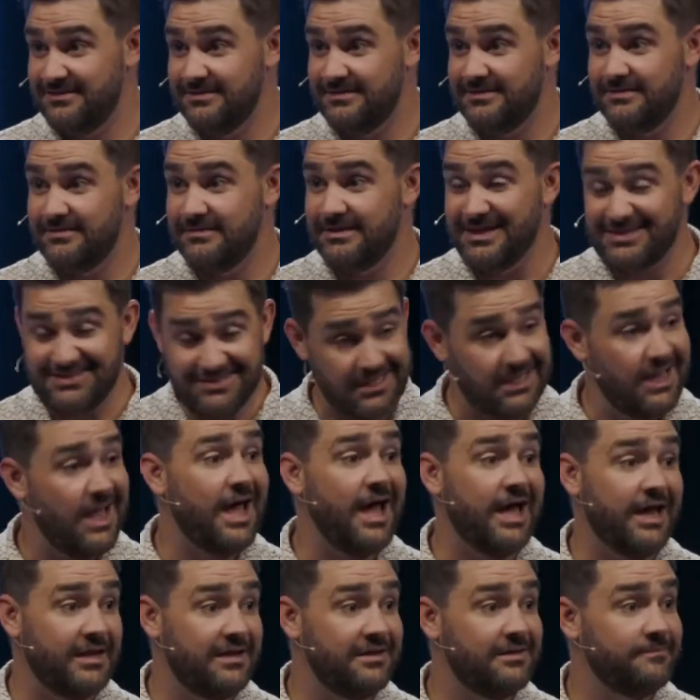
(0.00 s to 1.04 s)
That's a
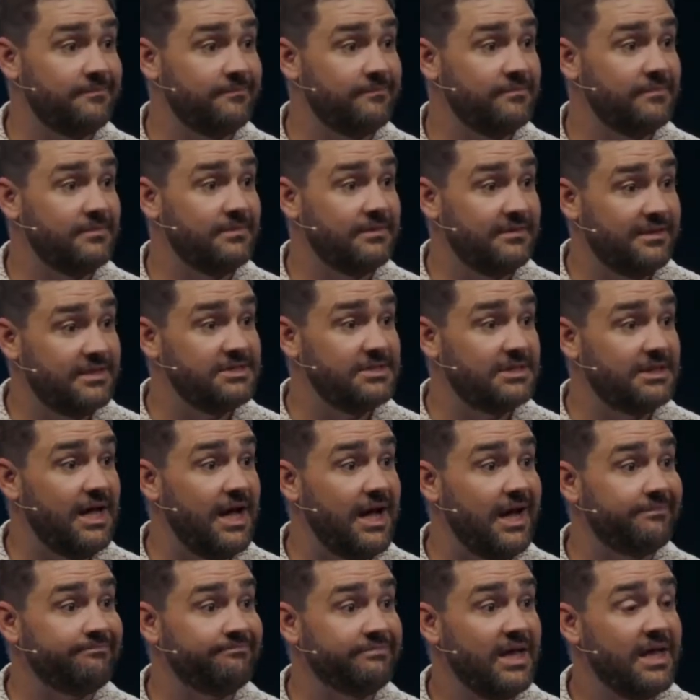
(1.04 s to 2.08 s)
lot. It's a
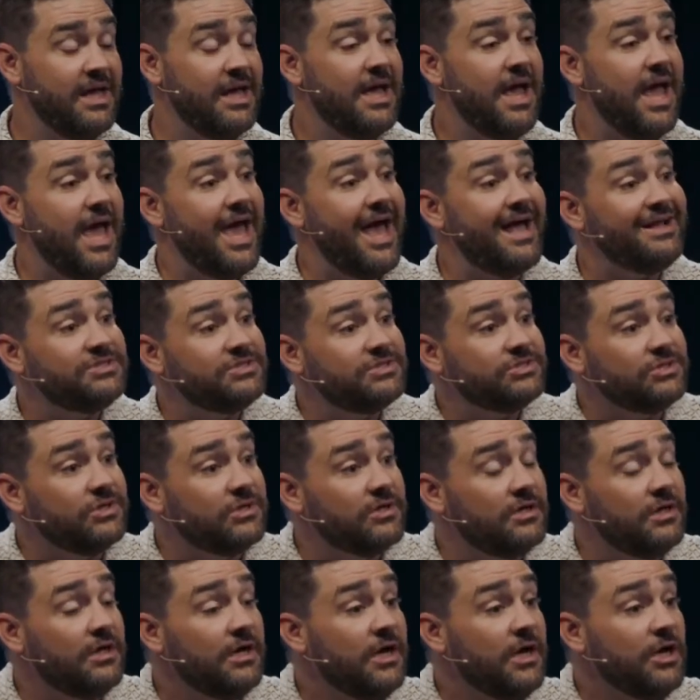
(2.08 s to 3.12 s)
lot.
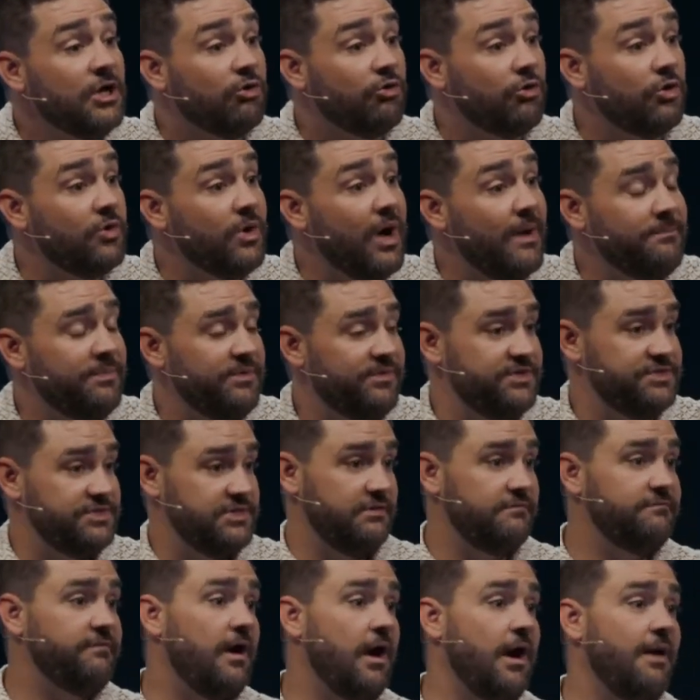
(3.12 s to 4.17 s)
Esther grew up in this
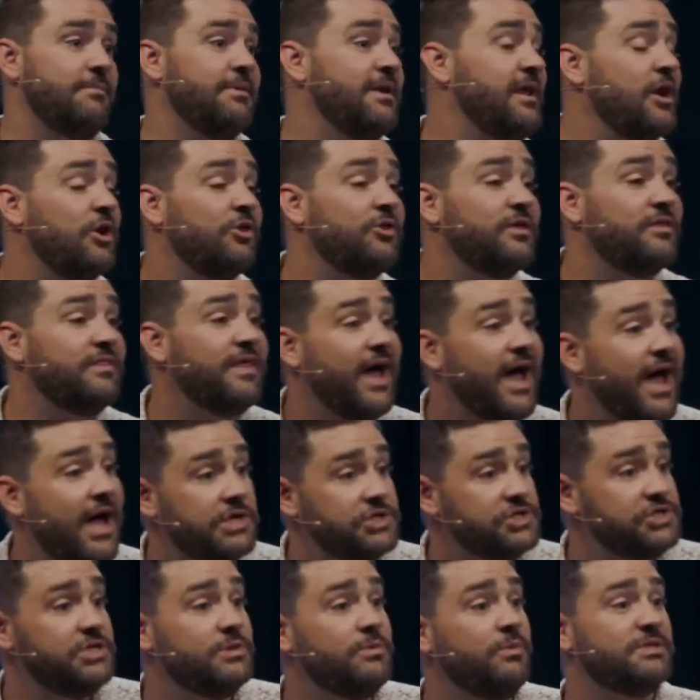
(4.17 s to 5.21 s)
environment. Not only that,
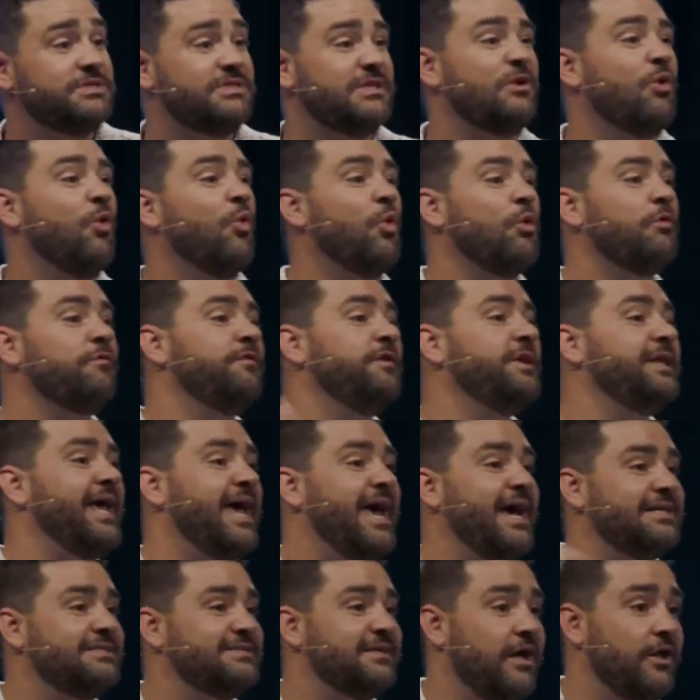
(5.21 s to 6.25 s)
she was an orphaned
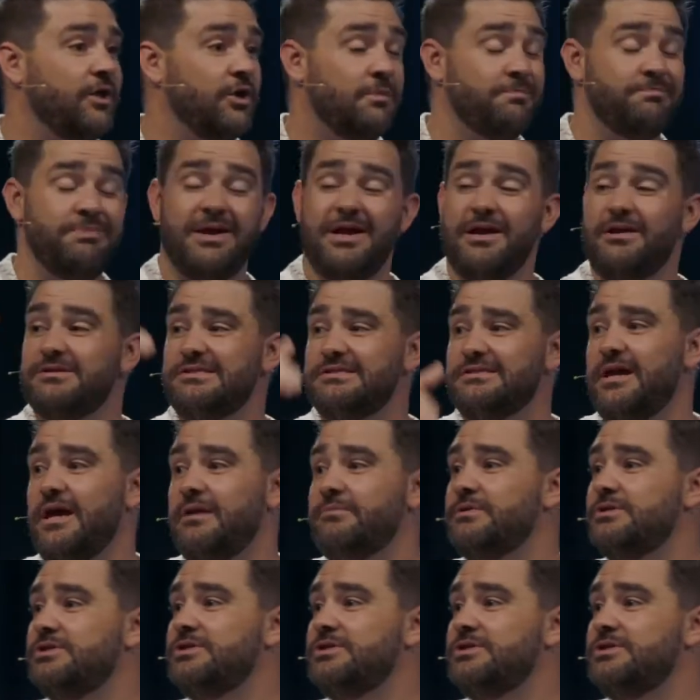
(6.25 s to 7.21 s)
exile. Her parents died when she